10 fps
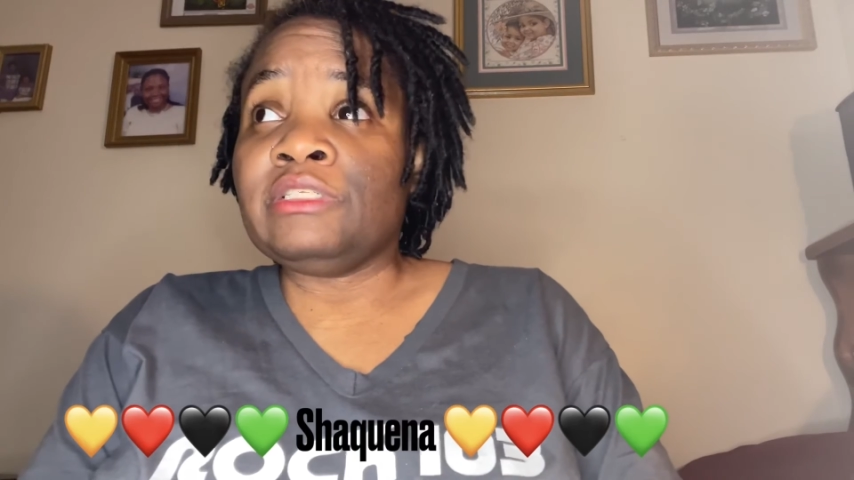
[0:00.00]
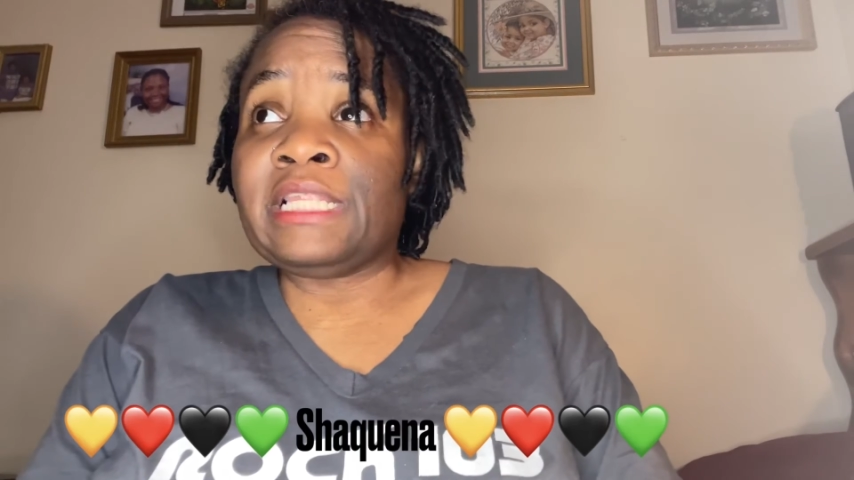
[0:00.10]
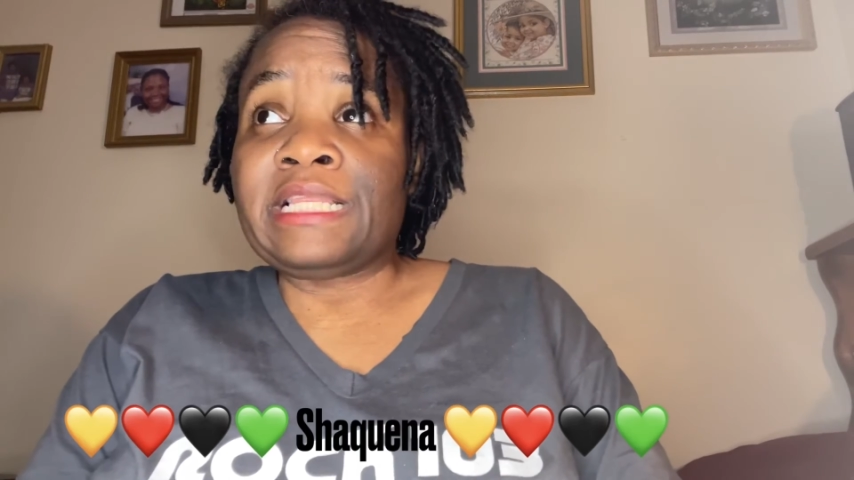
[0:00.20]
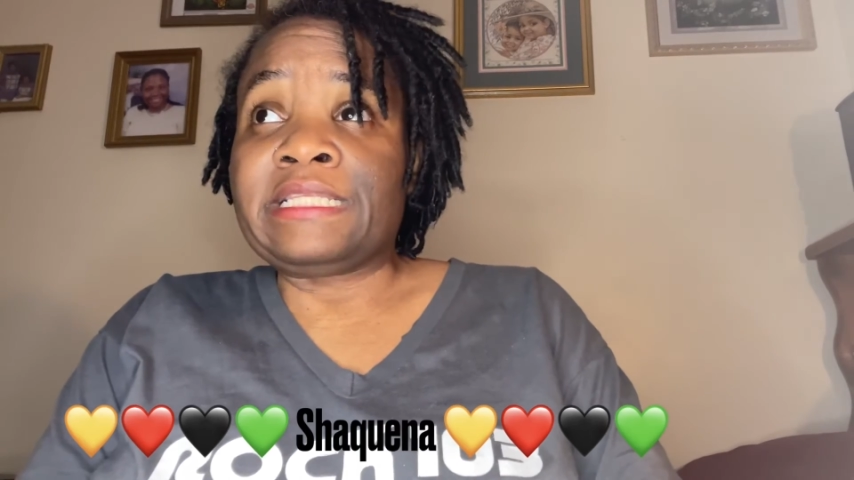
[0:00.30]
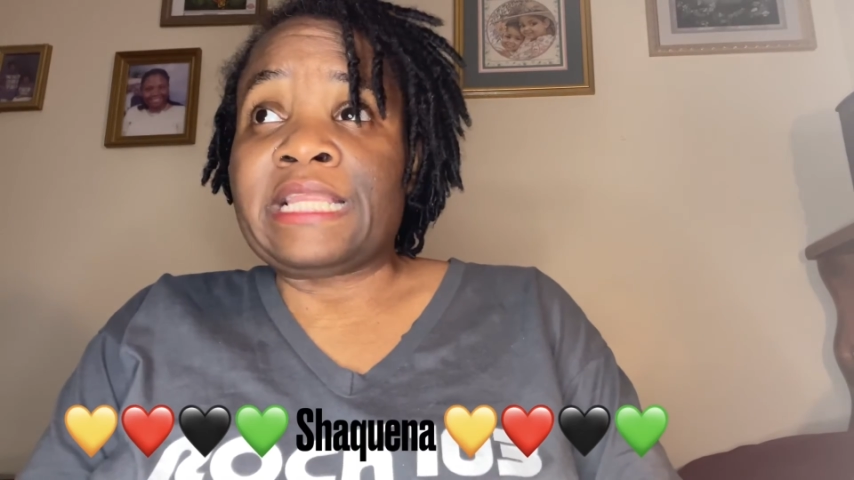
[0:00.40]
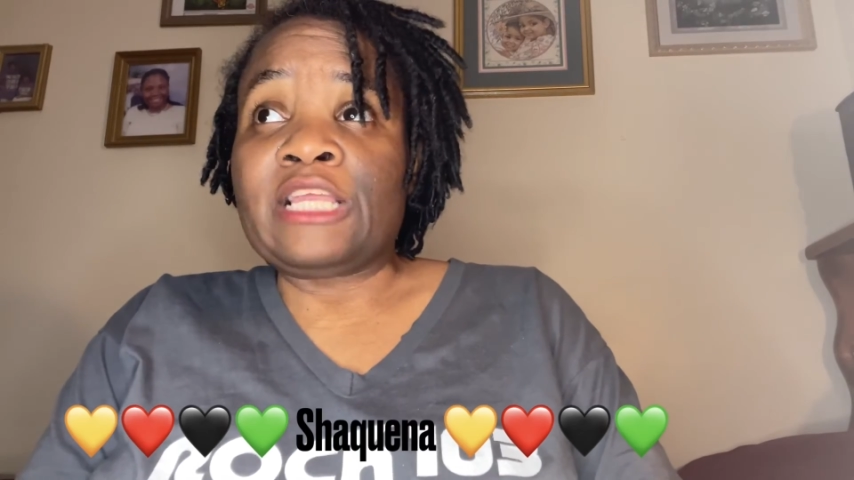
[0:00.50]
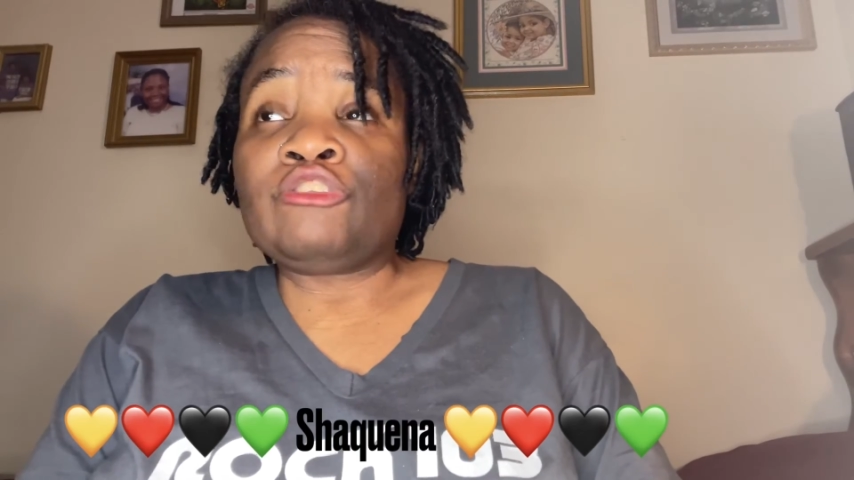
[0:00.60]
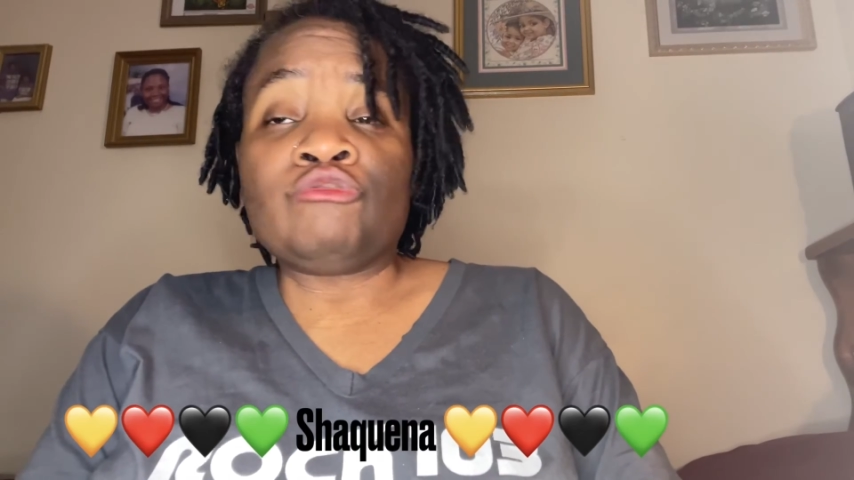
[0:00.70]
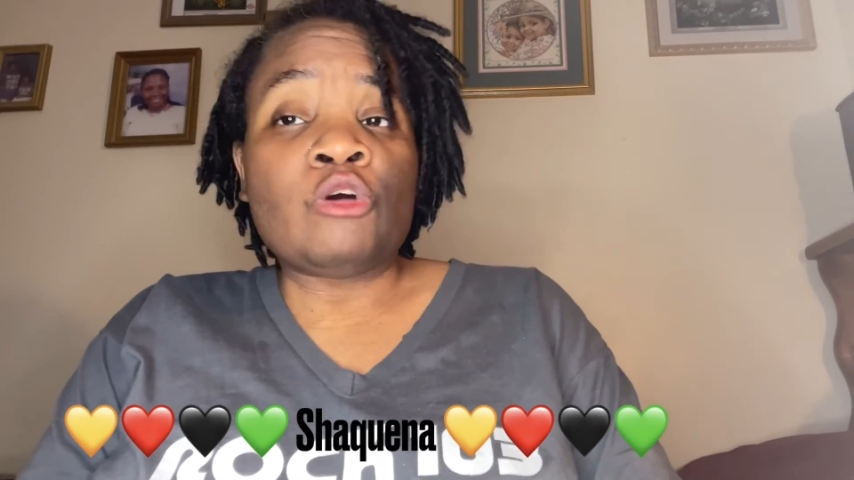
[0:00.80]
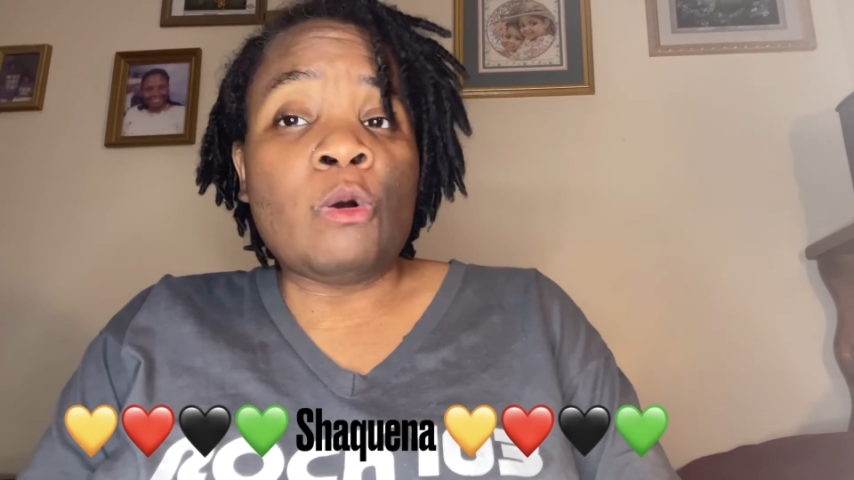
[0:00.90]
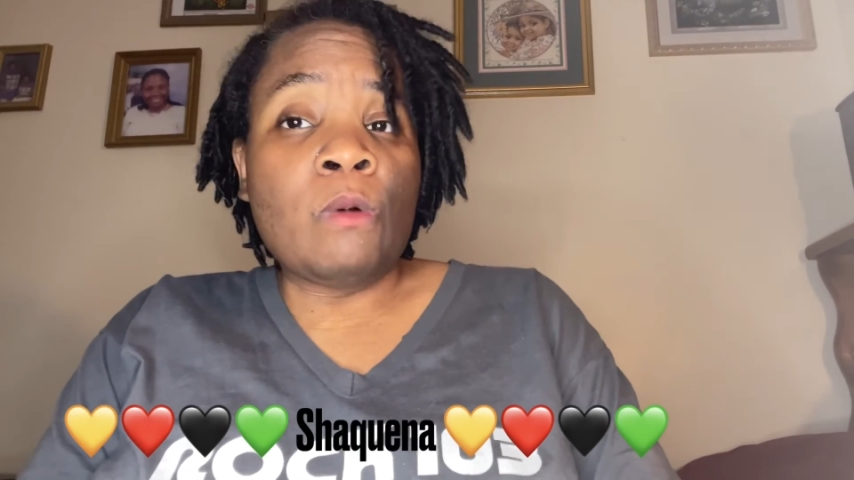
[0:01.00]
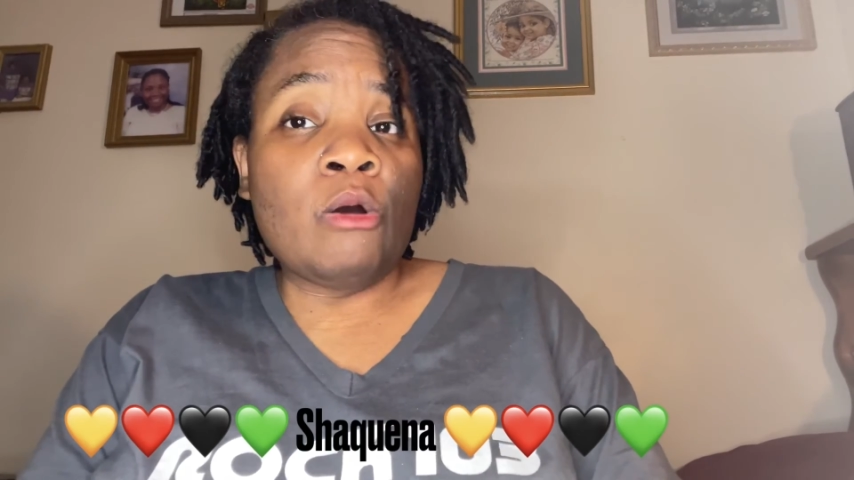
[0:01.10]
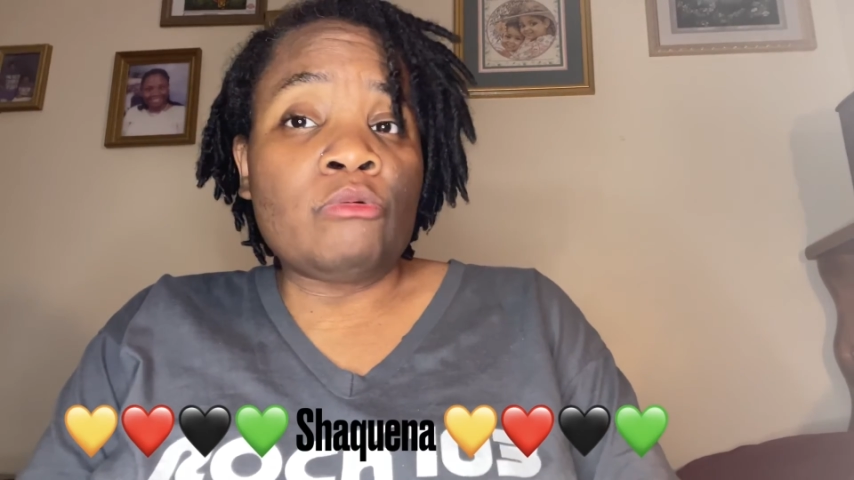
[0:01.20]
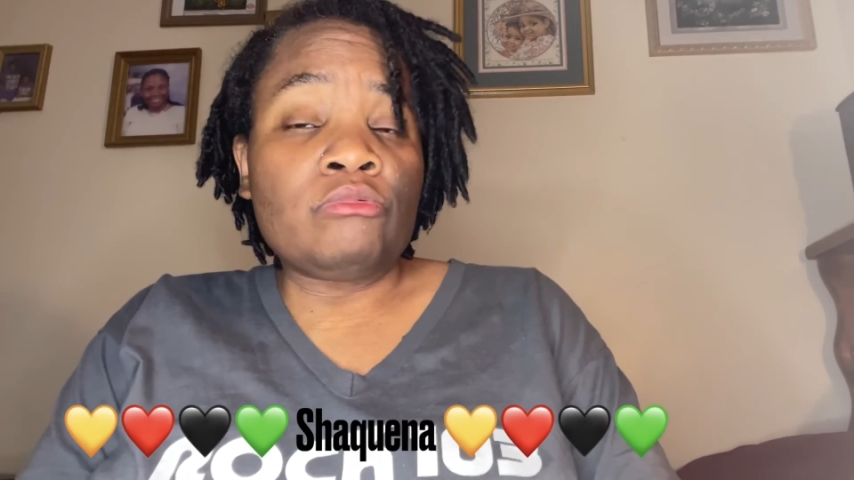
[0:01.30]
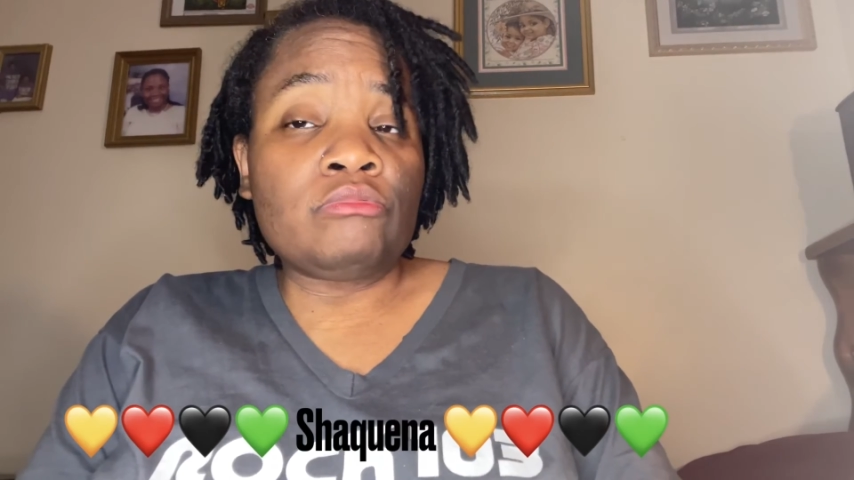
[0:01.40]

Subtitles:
that you don't want